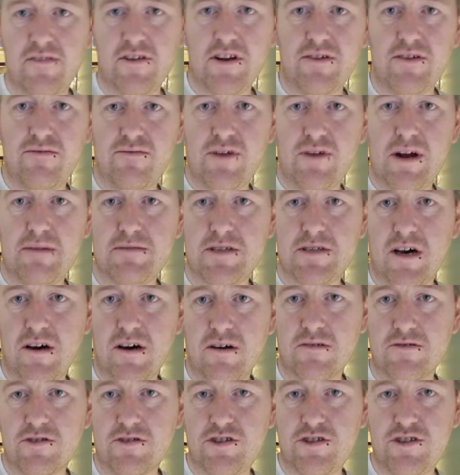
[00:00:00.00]
any
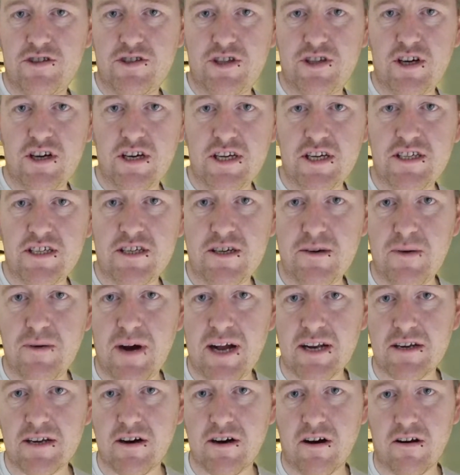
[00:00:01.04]
reptiles. 32
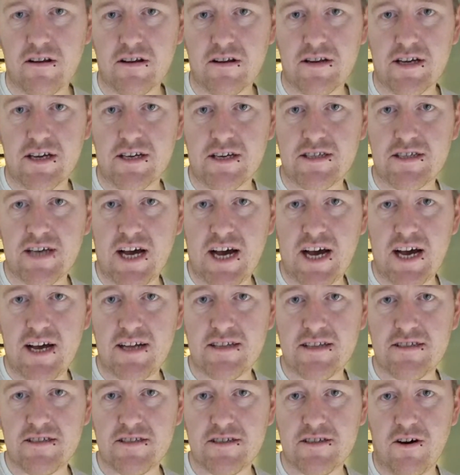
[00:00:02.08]
ant colonies.
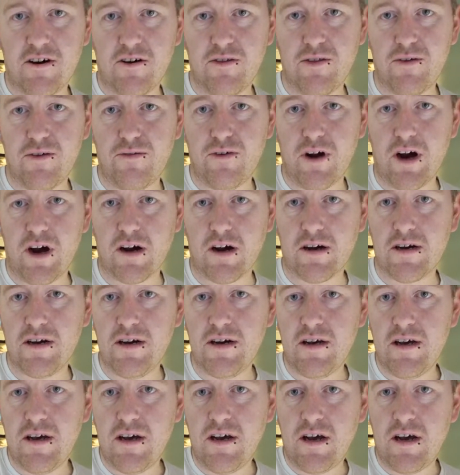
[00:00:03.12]
Ants on the rock.
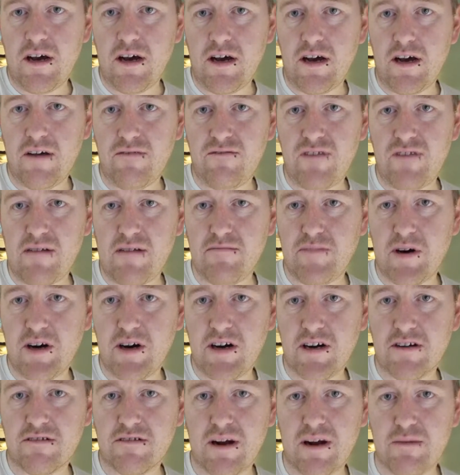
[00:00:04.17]
Vampire
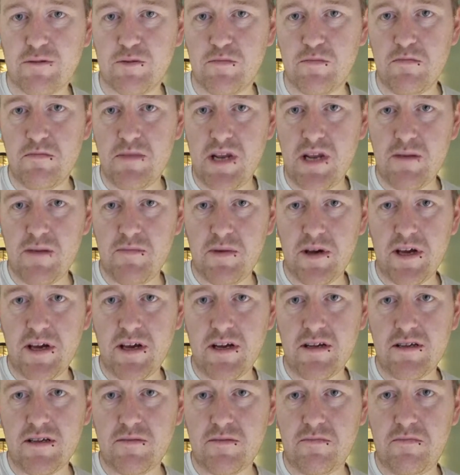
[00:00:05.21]
crabs,
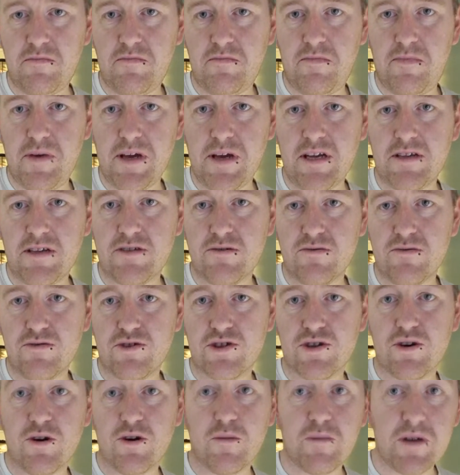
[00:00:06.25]
millipedes, beetles,
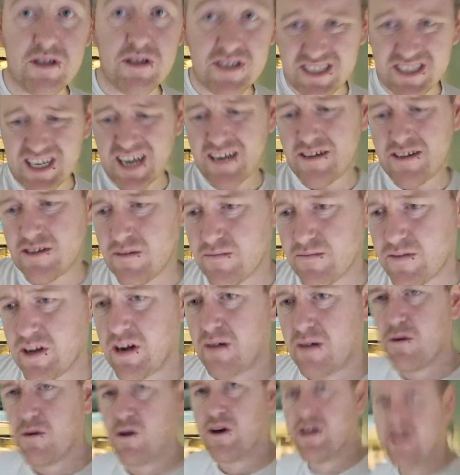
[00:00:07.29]
scorpions. I'll tell you something
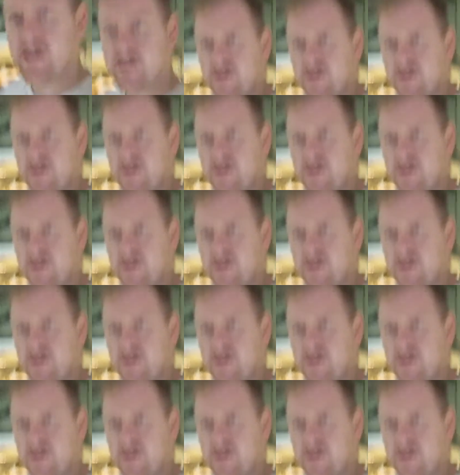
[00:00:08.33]
I'm looking at